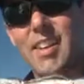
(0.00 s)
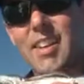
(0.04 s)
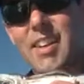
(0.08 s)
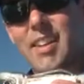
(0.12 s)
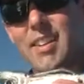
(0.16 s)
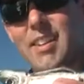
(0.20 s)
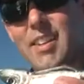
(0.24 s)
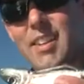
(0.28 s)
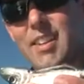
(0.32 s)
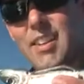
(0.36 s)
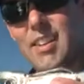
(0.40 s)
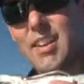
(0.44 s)

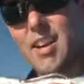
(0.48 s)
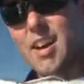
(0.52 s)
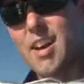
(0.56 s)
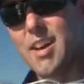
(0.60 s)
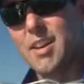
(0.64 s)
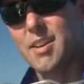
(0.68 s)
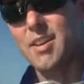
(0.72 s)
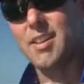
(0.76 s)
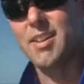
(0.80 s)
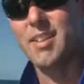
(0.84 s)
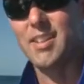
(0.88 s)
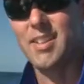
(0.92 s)
And there you go.
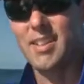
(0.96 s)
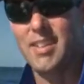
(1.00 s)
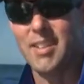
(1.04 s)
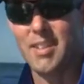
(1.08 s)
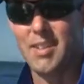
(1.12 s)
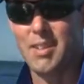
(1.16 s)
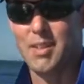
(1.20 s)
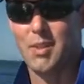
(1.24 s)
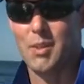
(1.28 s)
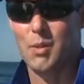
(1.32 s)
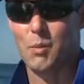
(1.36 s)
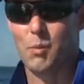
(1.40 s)

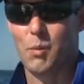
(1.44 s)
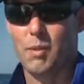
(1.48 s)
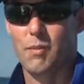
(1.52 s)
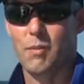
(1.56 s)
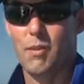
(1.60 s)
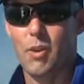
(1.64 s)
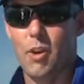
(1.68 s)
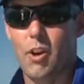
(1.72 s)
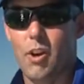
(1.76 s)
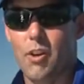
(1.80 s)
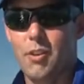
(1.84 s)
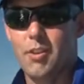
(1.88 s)
We've
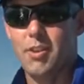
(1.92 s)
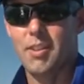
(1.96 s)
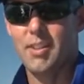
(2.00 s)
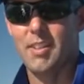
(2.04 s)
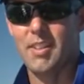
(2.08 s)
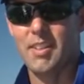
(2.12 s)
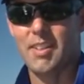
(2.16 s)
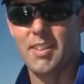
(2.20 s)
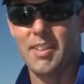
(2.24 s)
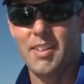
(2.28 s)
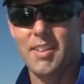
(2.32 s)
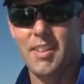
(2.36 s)
got
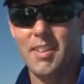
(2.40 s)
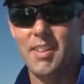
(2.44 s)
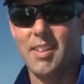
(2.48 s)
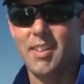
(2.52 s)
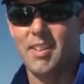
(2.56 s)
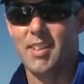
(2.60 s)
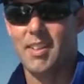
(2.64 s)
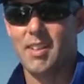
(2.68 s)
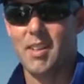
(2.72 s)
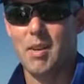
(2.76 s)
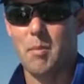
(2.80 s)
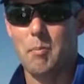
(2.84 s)

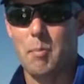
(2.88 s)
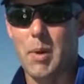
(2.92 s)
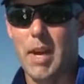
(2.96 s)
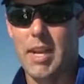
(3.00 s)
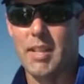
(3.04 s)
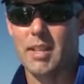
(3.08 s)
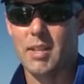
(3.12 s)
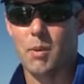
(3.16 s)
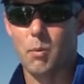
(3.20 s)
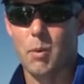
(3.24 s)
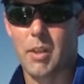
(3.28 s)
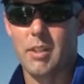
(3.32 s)
a
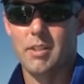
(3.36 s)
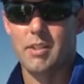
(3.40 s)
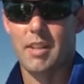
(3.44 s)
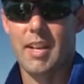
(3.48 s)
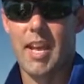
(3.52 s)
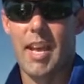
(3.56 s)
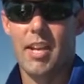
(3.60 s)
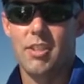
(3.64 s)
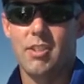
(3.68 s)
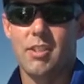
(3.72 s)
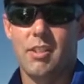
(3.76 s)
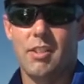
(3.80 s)
bait that wins in
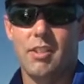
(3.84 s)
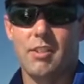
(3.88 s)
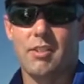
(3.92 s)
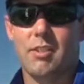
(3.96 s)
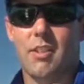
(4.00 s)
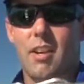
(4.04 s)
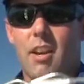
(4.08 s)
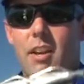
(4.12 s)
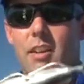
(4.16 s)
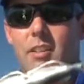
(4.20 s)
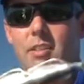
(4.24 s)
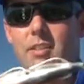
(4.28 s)
action that's
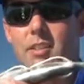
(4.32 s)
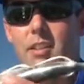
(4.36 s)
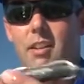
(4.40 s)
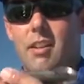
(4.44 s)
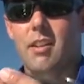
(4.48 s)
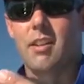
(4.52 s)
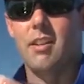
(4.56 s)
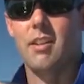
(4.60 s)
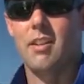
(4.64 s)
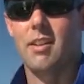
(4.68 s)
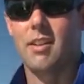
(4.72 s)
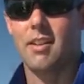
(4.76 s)
going
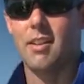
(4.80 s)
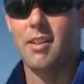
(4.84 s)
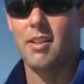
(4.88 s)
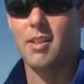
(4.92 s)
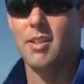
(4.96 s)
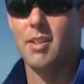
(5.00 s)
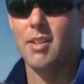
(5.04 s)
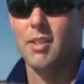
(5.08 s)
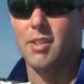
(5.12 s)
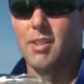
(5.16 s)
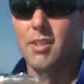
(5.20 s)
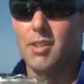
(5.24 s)
to
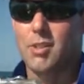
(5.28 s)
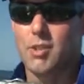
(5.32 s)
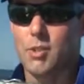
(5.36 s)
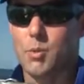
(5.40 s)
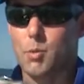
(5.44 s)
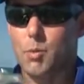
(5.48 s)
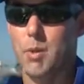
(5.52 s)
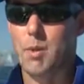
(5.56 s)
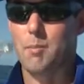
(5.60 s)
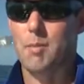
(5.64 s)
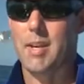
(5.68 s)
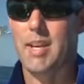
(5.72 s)

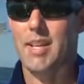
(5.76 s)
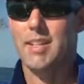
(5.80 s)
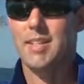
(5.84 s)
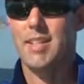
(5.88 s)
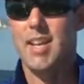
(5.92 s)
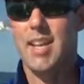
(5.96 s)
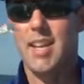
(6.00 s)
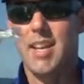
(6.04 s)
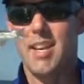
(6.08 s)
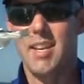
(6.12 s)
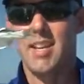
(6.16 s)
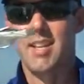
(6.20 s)
swim head
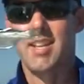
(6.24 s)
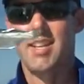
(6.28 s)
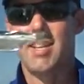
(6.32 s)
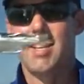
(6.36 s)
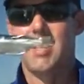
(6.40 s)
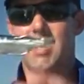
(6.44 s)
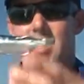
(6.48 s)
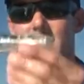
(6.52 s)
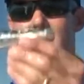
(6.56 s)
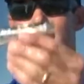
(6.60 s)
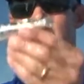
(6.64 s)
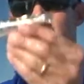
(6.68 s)
down
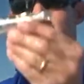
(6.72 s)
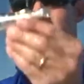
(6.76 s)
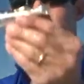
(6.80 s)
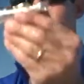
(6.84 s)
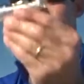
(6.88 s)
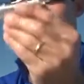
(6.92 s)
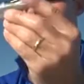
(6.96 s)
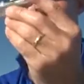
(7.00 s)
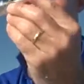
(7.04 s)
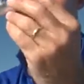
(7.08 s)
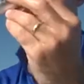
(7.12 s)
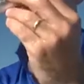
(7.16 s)

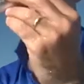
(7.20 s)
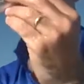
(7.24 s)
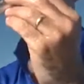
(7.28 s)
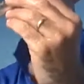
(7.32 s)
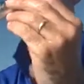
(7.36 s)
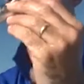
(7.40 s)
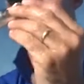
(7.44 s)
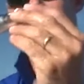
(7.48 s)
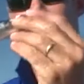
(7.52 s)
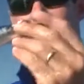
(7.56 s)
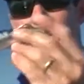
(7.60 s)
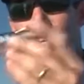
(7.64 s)
and
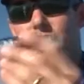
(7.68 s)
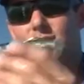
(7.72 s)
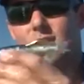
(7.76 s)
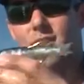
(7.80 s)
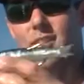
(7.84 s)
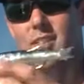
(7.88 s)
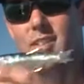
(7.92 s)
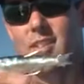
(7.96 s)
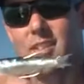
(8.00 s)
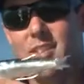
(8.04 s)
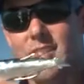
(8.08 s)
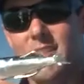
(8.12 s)
attract the
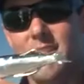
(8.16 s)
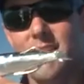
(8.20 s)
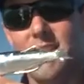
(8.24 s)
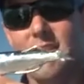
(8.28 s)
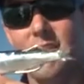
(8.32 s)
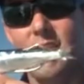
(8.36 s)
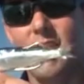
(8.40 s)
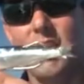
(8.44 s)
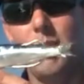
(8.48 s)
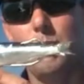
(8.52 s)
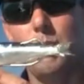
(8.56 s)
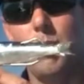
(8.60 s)
attention of
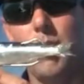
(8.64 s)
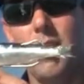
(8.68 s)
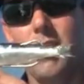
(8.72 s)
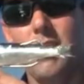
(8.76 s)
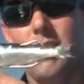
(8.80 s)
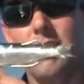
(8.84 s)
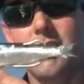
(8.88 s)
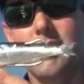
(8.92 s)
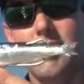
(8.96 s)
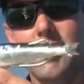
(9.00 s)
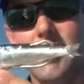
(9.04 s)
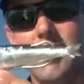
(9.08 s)
any
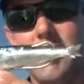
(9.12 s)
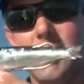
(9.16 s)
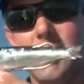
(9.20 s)
predators.